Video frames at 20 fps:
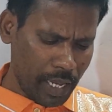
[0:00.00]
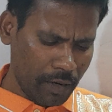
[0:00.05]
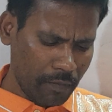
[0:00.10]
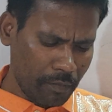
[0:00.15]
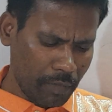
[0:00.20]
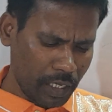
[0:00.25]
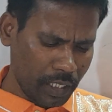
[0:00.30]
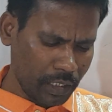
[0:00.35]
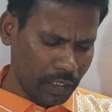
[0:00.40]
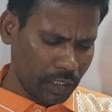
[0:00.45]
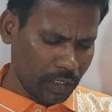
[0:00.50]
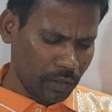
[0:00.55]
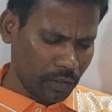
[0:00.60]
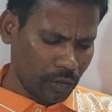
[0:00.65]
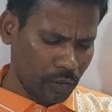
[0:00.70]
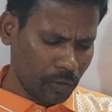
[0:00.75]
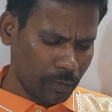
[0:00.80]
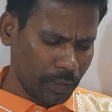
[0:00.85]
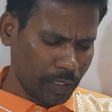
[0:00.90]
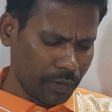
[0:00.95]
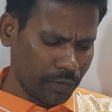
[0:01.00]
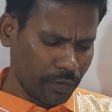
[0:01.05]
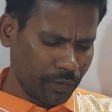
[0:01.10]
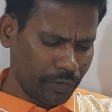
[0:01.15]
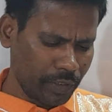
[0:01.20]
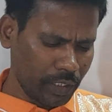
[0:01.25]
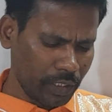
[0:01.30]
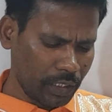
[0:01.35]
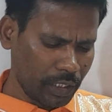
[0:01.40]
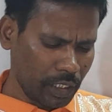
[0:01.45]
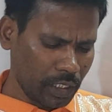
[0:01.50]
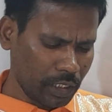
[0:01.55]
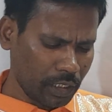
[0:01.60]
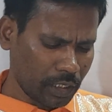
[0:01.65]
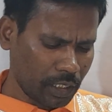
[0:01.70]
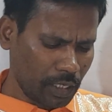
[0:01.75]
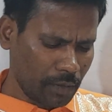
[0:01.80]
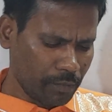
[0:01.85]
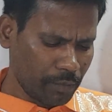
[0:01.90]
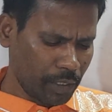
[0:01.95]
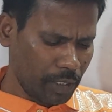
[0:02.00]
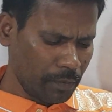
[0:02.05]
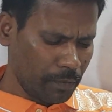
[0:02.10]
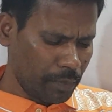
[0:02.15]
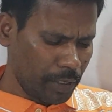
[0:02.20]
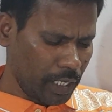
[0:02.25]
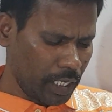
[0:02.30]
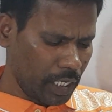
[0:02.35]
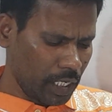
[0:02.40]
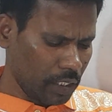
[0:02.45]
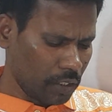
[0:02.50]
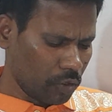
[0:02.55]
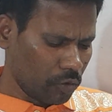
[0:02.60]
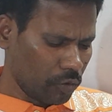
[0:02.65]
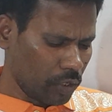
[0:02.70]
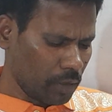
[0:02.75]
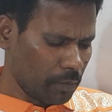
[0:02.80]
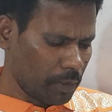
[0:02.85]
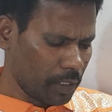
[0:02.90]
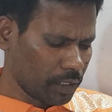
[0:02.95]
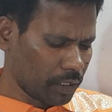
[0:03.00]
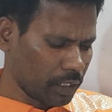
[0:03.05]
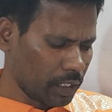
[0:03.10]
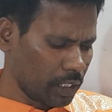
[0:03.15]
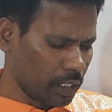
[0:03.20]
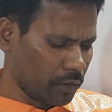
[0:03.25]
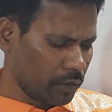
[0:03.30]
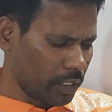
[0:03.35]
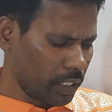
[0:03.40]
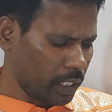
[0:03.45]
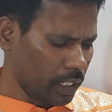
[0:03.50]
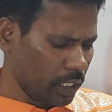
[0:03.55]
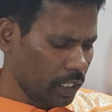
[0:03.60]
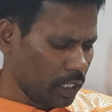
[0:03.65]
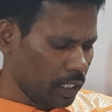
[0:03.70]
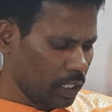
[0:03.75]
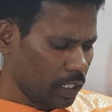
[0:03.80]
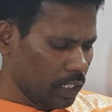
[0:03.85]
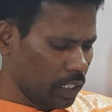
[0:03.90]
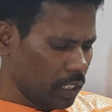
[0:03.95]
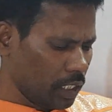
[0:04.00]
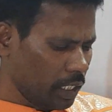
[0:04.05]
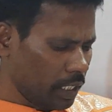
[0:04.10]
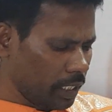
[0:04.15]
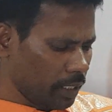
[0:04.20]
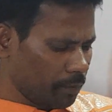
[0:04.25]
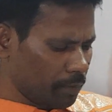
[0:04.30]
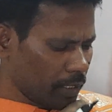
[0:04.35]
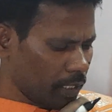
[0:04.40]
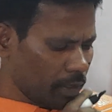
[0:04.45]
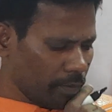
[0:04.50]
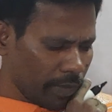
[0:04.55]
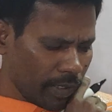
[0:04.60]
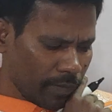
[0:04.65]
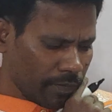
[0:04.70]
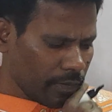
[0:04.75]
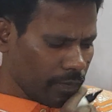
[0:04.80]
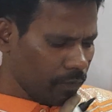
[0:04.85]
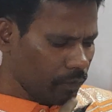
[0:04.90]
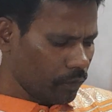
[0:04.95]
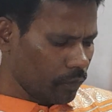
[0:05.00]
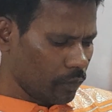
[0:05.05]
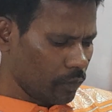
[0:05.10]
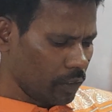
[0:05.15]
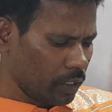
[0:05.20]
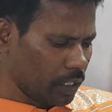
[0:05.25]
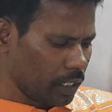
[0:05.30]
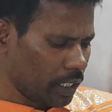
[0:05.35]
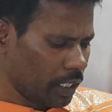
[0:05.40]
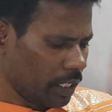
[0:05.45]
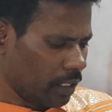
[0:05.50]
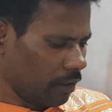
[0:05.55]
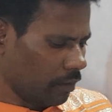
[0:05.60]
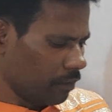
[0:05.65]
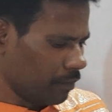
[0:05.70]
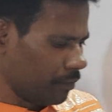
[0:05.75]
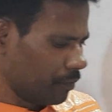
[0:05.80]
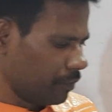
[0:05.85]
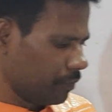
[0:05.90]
buys rupees 50 shares company paying 12% dividend at a premium 10.